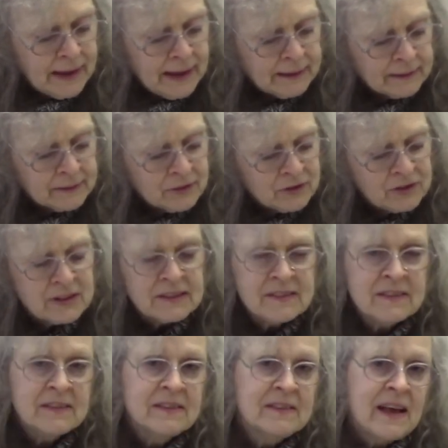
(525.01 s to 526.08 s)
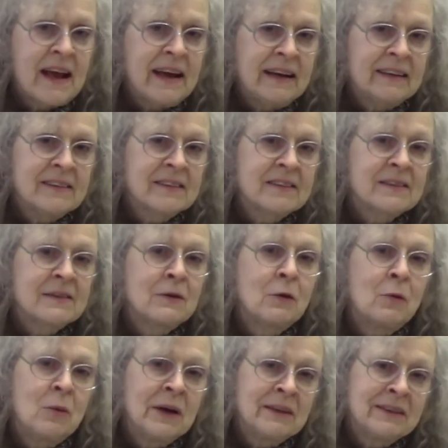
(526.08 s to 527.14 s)
And Jesus asked,
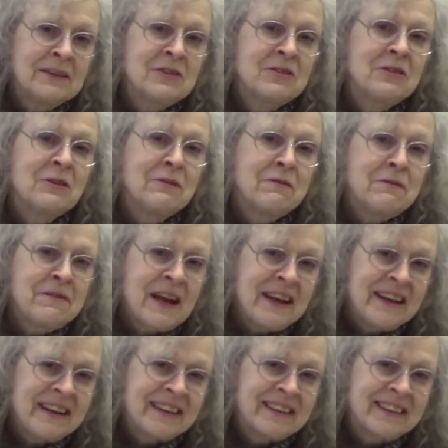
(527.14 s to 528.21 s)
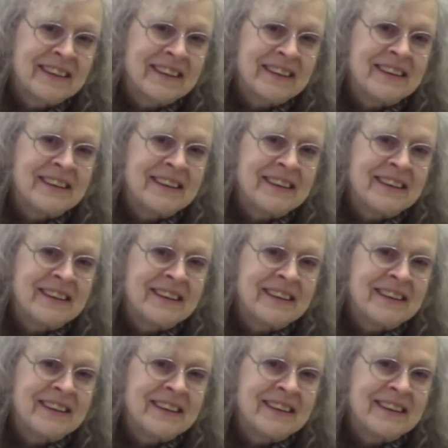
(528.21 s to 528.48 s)
"Where is your faith?"